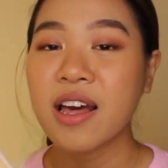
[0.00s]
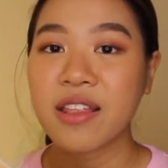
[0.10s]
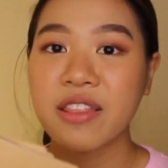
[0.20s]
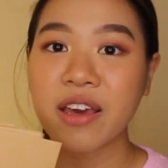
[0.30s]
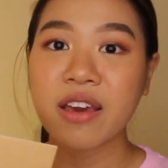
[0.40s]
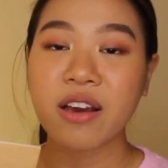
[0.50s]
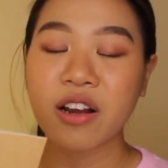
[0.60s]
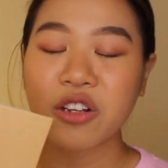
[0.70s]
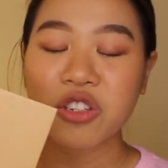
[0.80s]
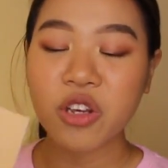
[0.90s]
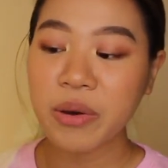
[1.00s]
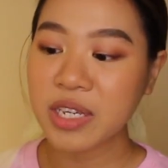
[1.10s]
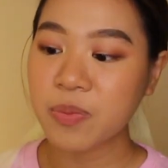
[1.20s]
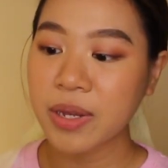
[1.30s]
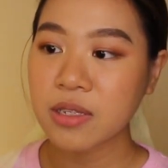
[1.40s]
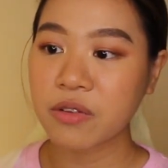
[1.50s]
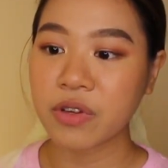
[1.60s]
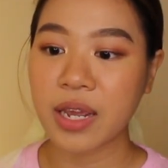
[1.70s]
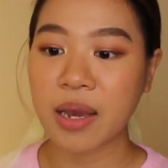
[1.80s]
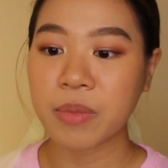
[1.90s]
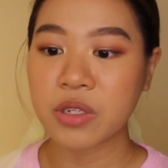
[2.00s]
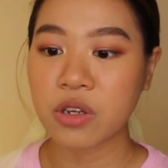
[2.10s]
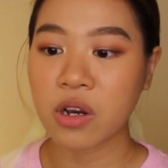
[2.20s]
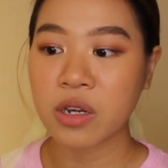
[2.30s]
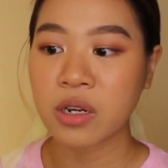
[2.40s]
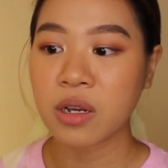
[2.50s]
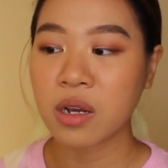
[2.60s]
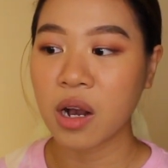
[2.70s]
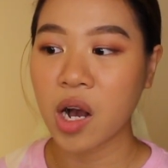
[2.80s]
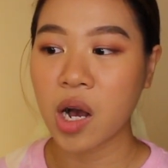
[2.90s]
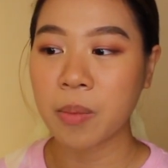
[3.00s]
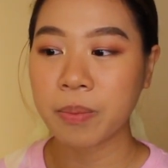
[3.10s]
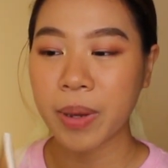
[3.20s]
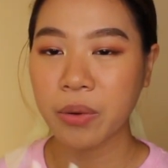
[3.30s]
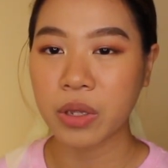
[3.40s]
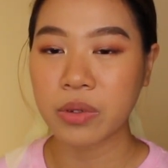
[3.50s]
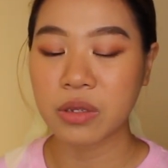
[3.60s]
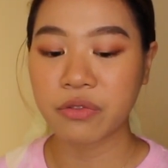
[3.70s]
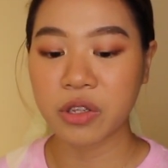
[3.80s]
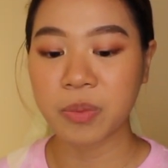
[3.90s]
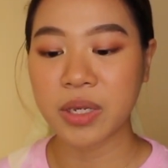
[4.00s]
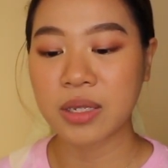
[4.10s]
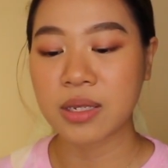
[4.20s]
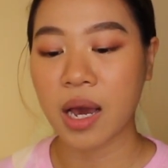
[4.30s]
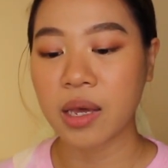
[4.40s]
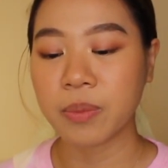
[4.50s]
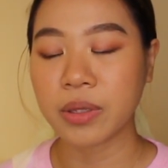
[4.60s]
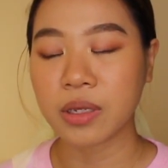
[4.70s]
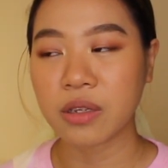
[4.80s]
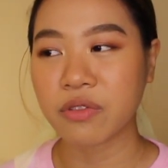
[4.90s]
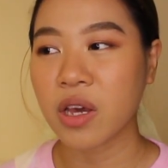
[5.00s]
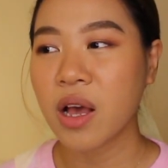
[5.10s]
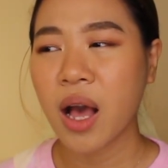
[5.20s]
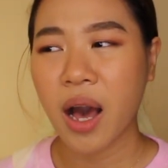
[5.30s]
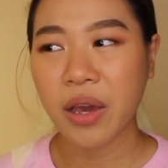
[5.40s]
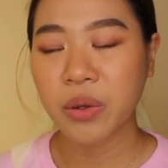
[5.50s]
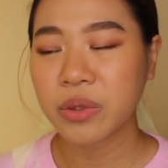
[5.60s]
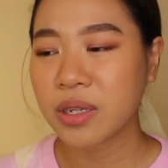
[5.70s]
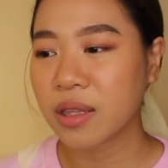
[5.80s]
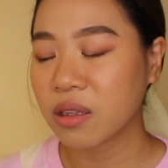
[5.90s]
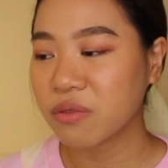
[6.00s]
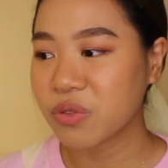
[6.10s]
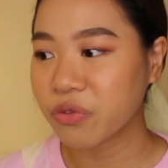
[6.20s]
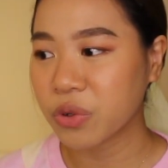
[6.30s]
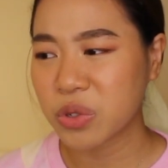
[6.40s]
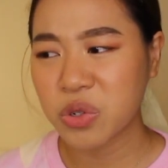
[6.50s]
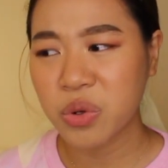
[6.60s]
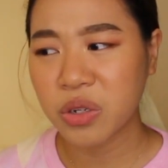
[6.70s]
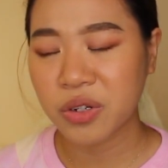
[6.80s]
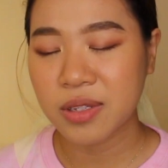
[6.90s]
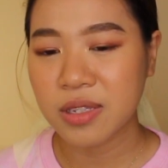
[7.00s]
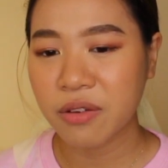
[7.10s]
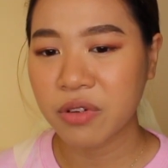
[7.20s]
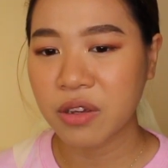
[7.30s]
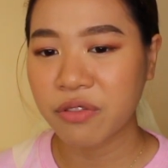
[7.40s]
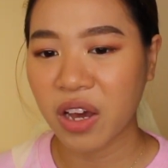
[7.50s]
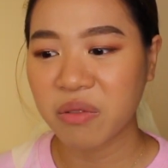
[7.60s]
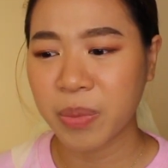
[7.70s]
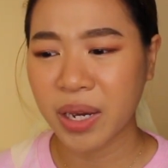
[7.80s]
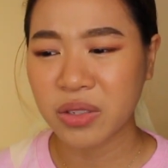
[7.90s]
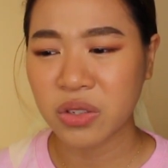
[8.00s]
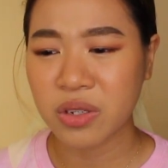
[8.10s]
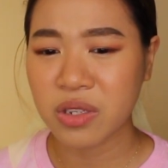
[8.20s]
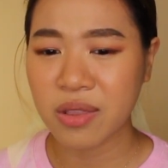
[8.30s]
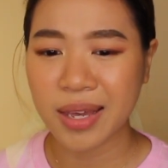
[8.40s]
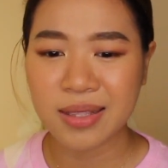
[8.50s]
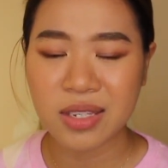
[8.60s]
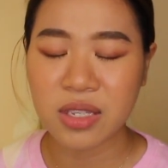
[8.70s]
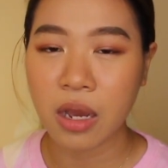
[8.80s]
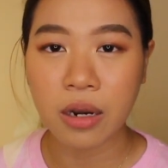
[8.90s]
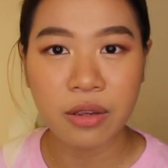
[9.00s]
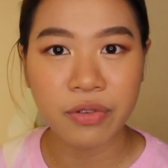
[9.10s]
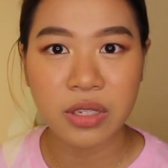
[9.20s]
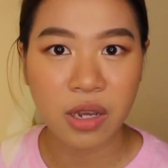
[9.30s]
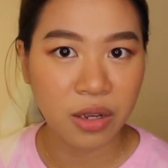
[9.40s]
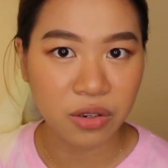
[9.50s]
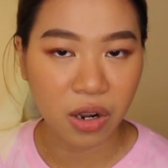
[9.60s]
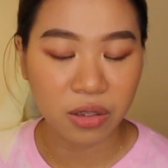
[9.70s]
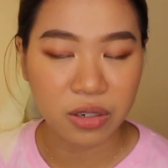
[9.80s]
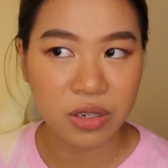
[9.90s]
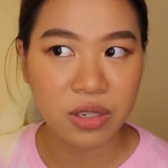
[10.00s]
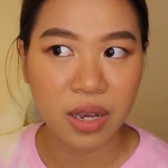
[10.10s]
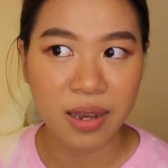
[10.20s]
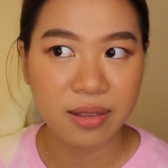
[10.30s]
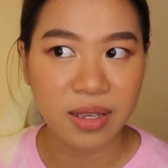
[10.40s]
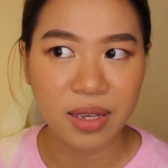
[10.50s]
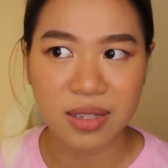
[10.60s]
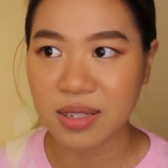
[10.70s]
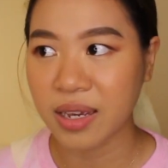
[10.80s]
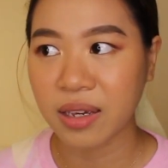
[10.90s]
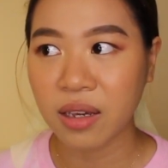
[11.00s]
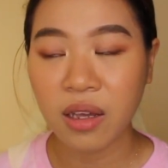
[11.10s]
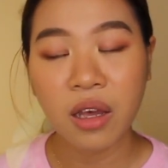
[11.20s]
They are so expensive in Amazon. Back when I was in Philippines, I believe I only get them for 275 pesos. That's not even $10. I think it's like